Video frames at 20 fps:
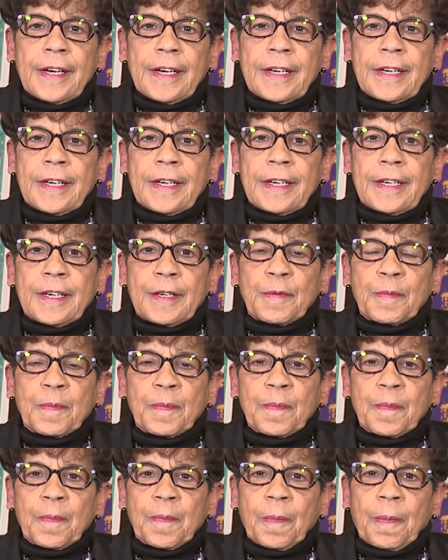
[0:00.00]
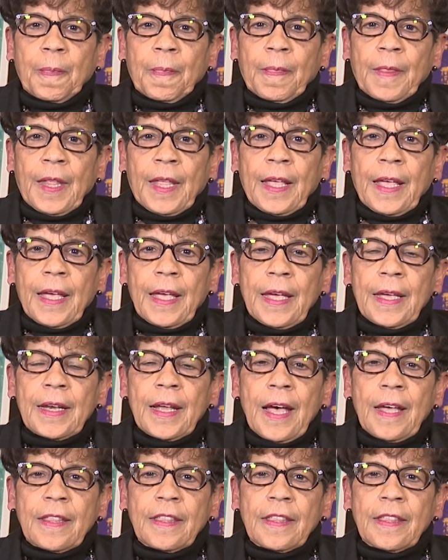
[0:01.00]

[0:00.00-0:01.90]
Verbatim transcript: Um, and I